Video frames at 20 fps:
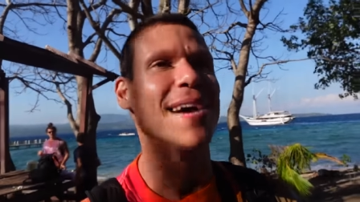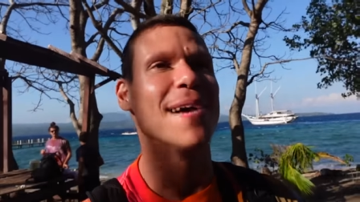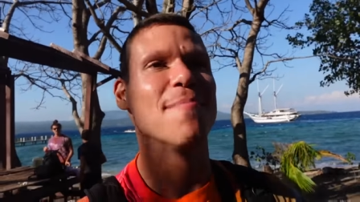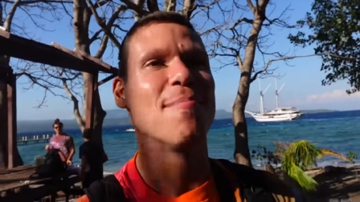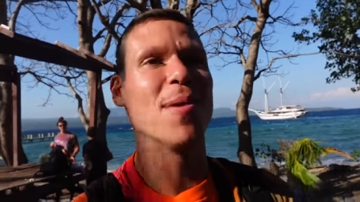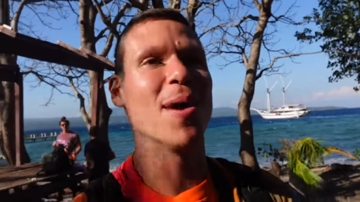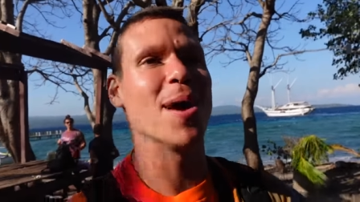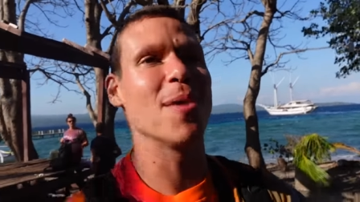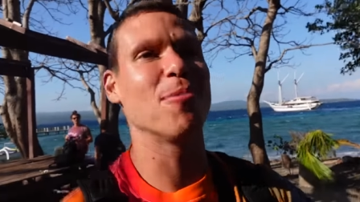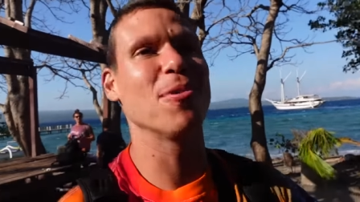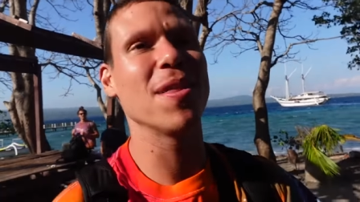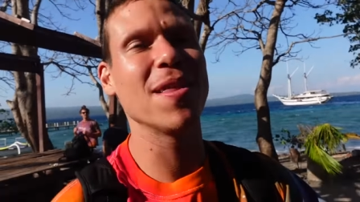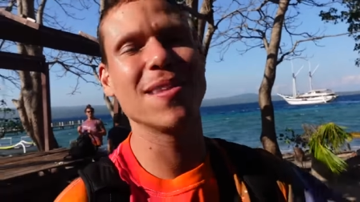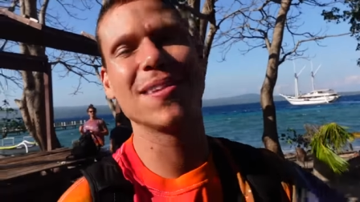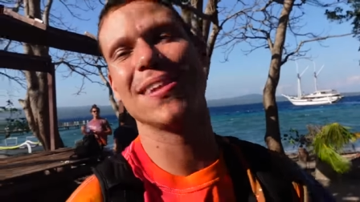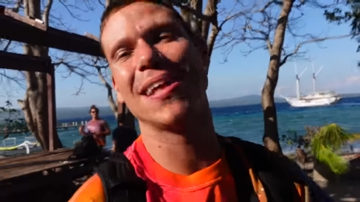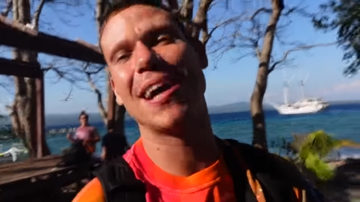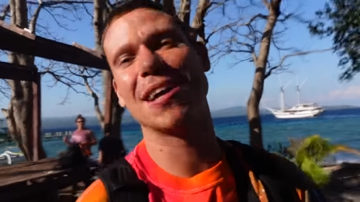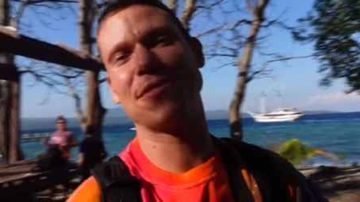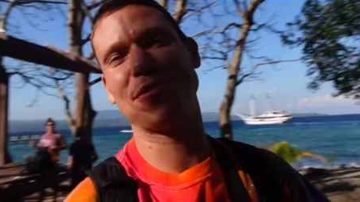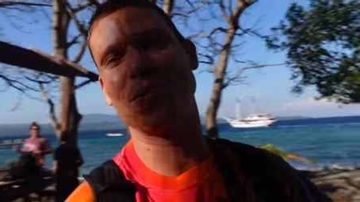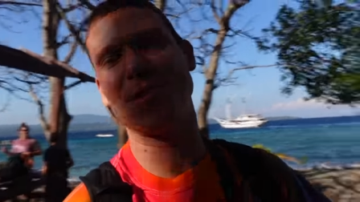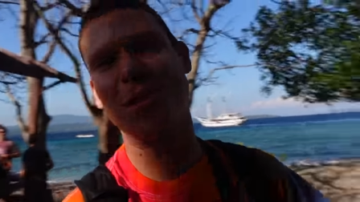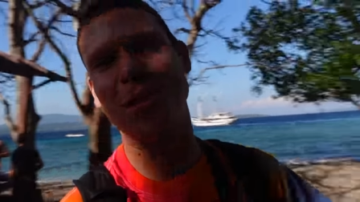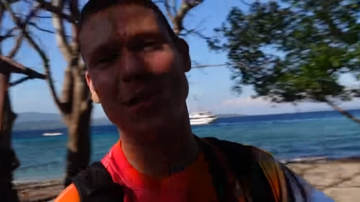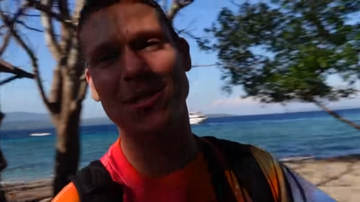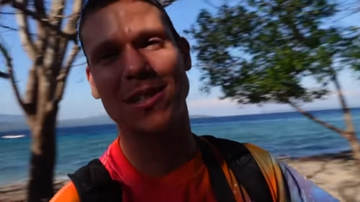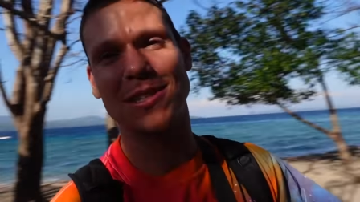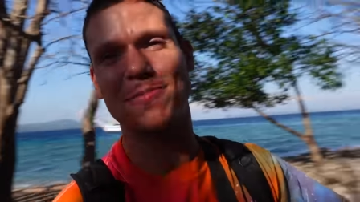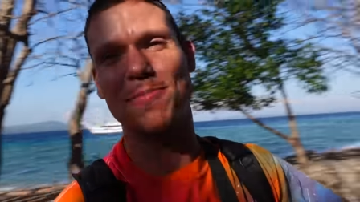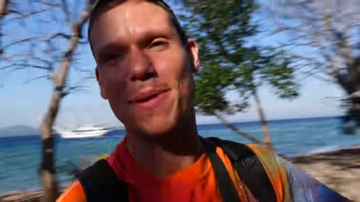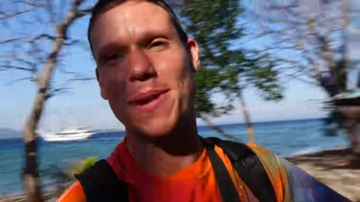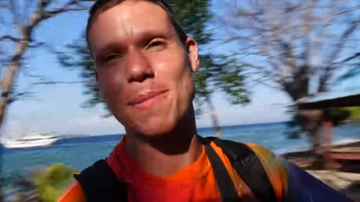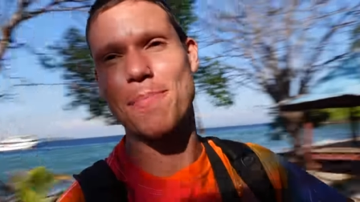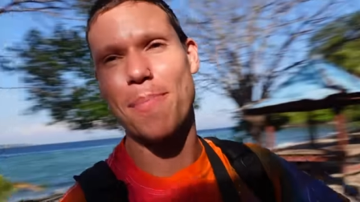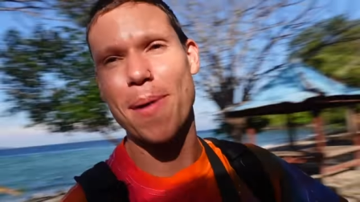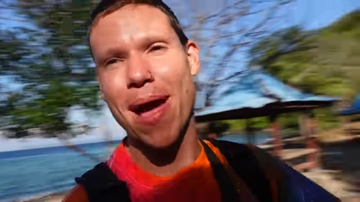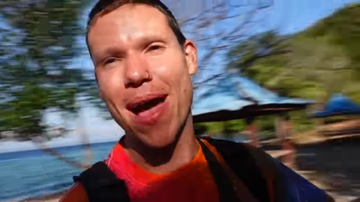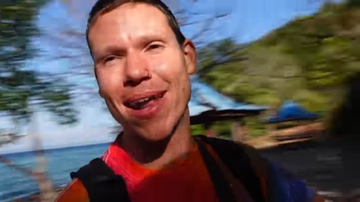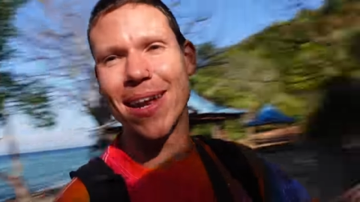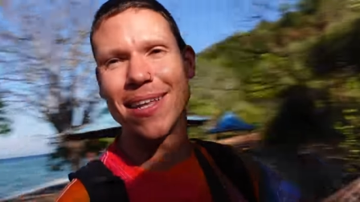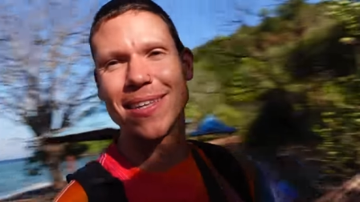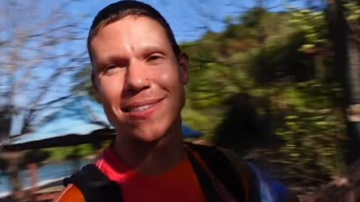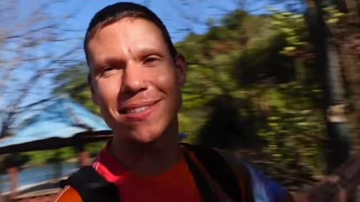But within the last few years, it's been abandoned.